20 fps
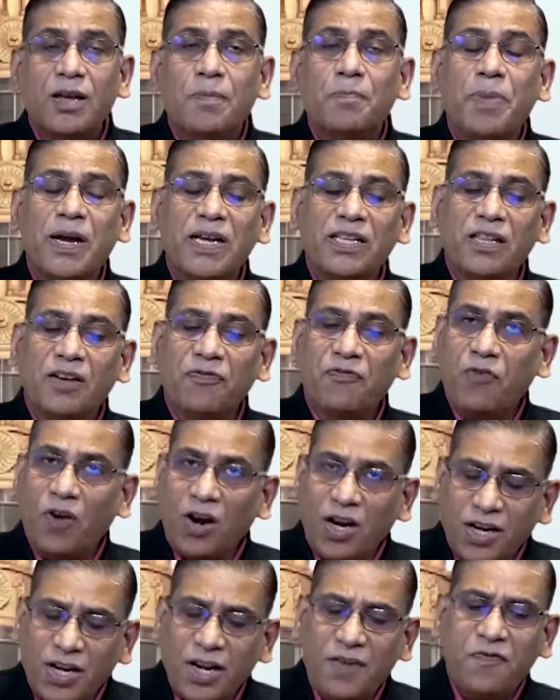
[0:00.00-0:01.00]
By the
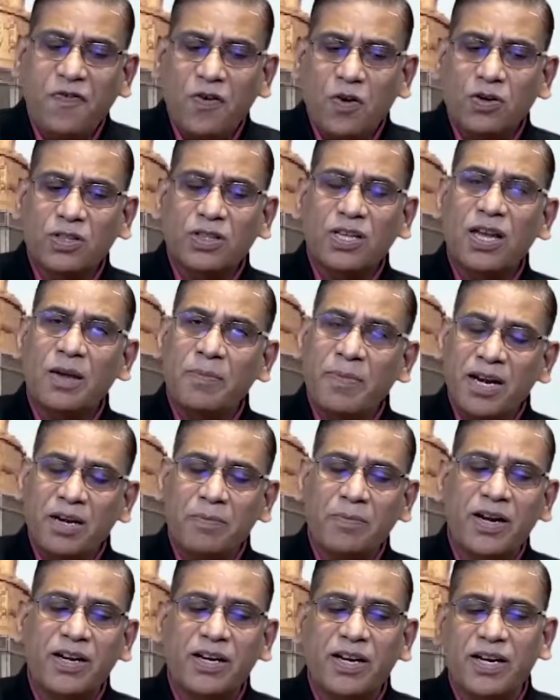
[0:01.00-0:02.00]
44th
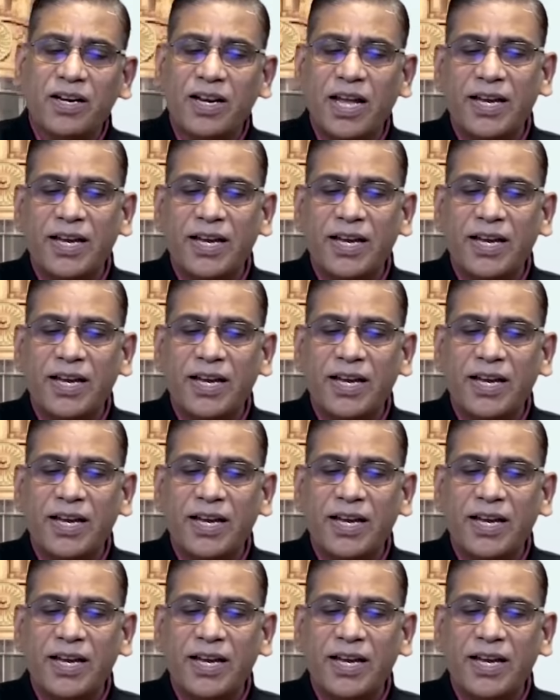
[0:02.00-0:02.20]
Amendment in